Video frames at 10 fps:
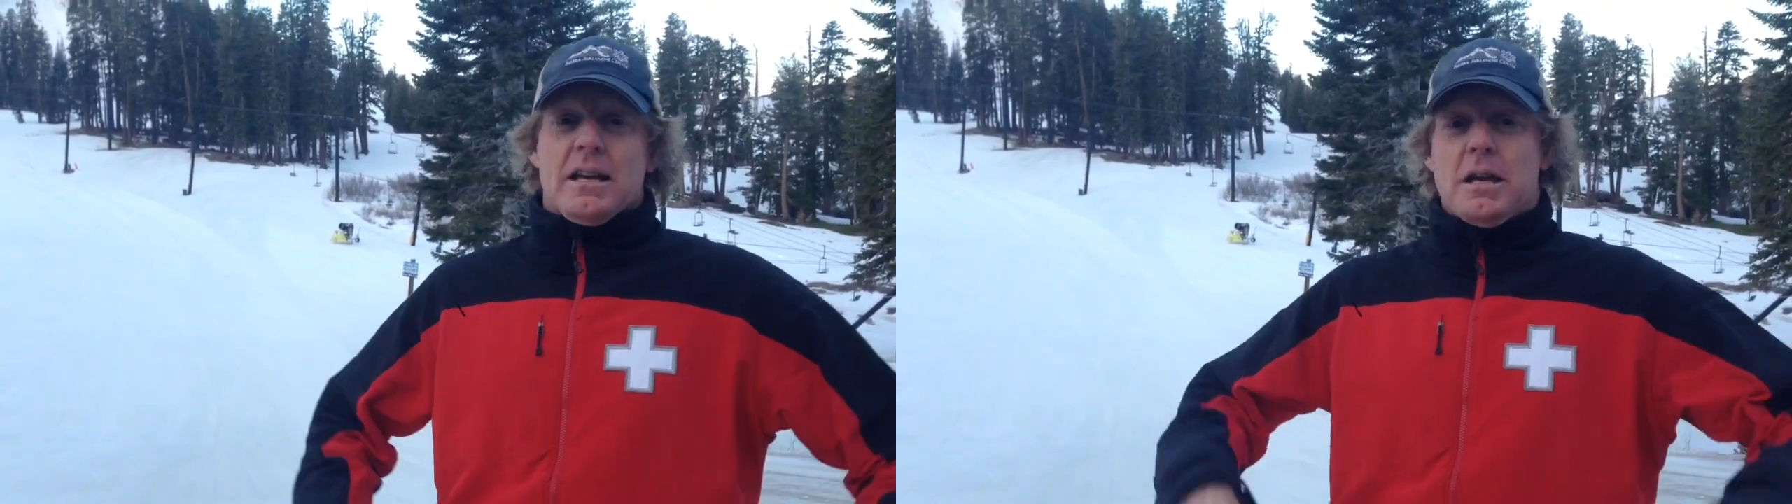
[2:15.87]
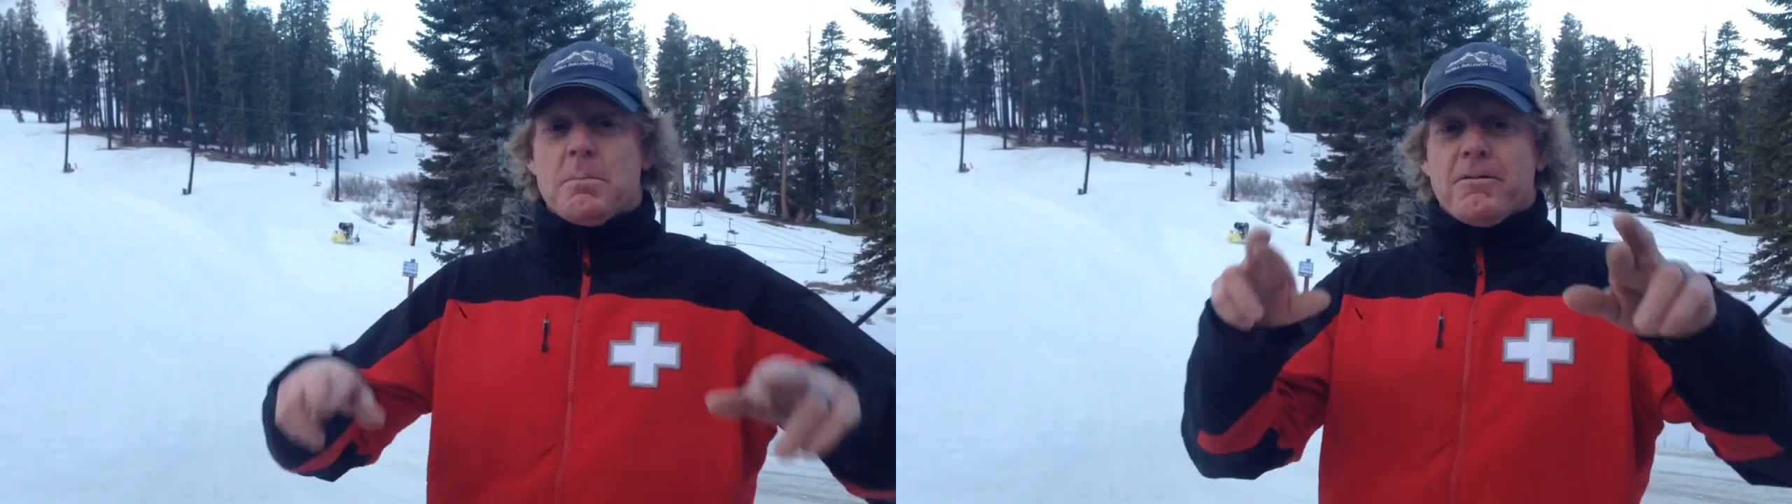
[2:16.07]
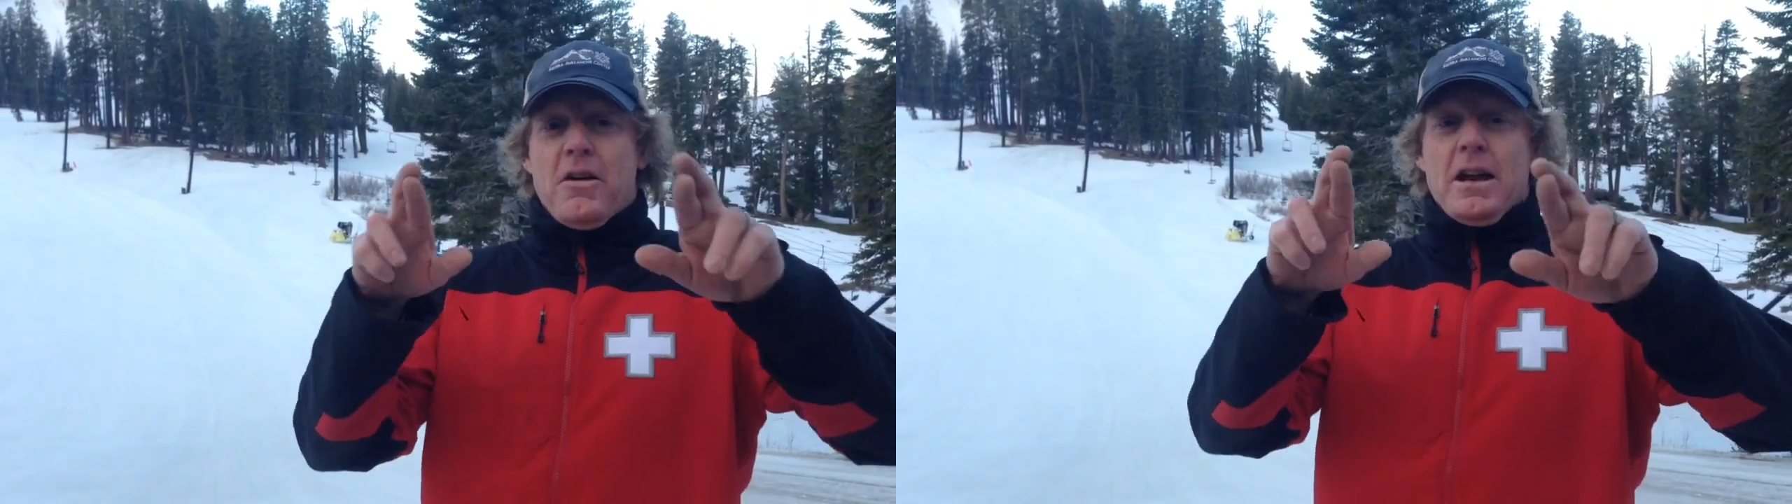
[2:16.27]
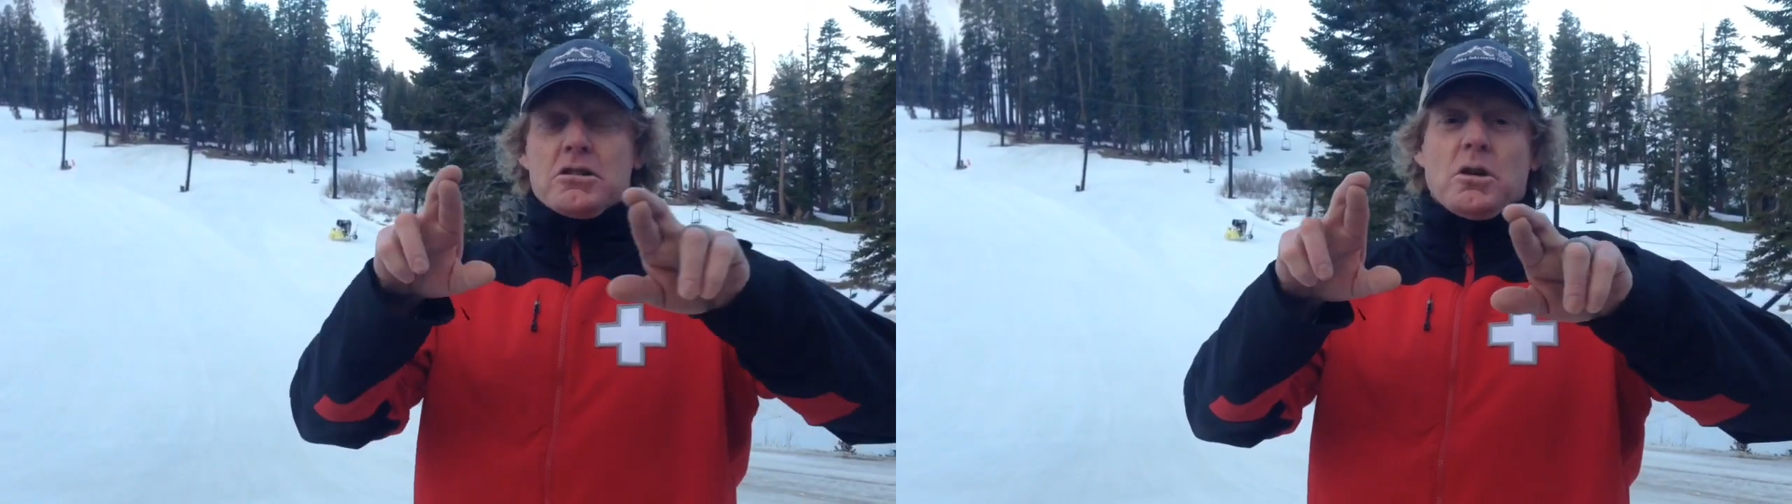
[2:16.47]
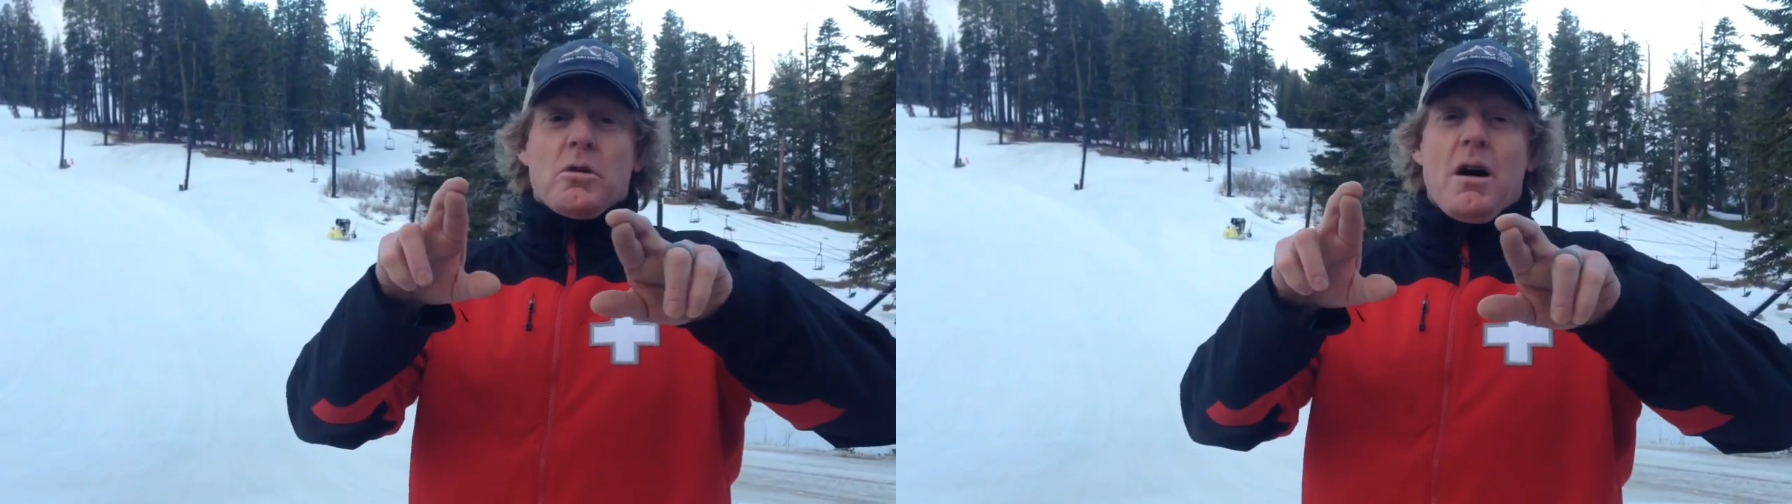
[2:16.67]
keep your
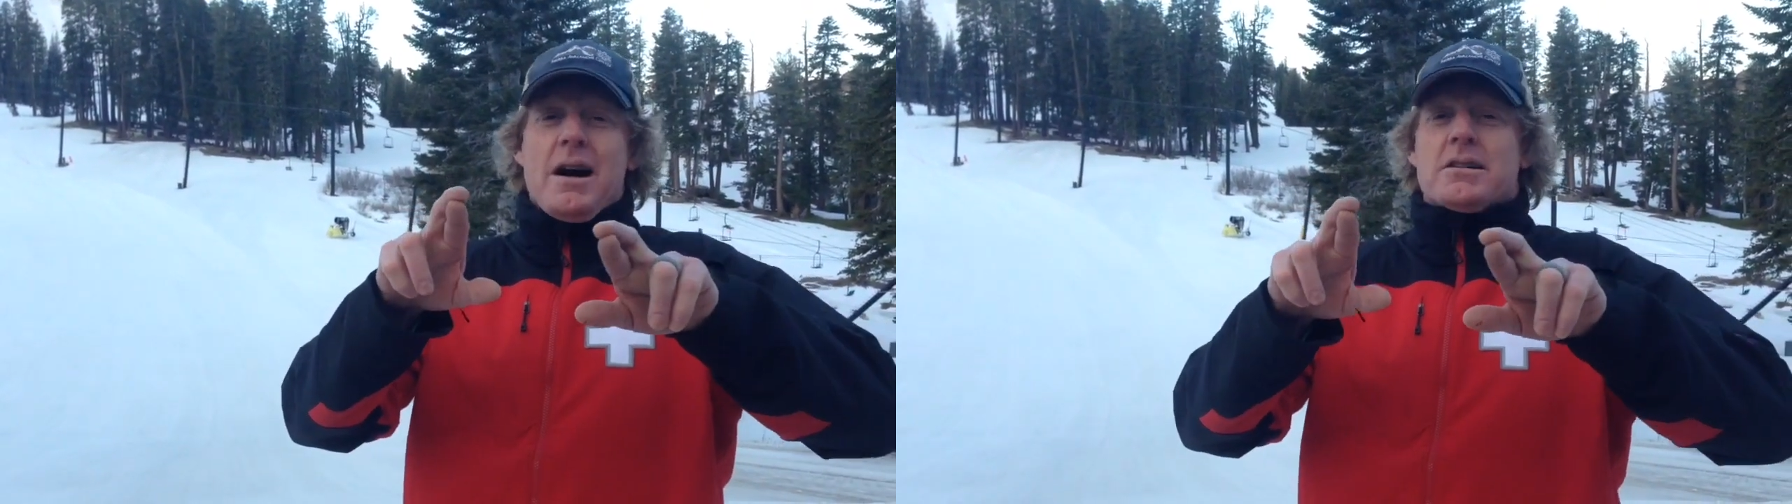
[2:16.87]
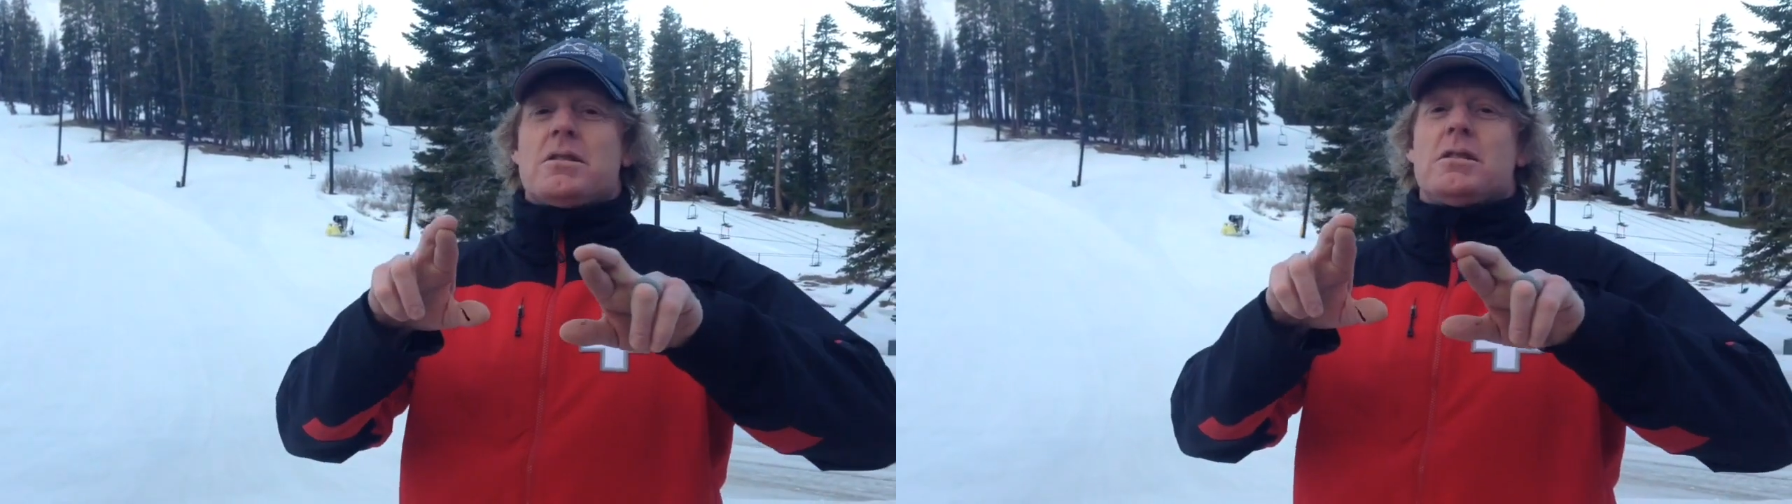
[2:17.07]
fingers crossed,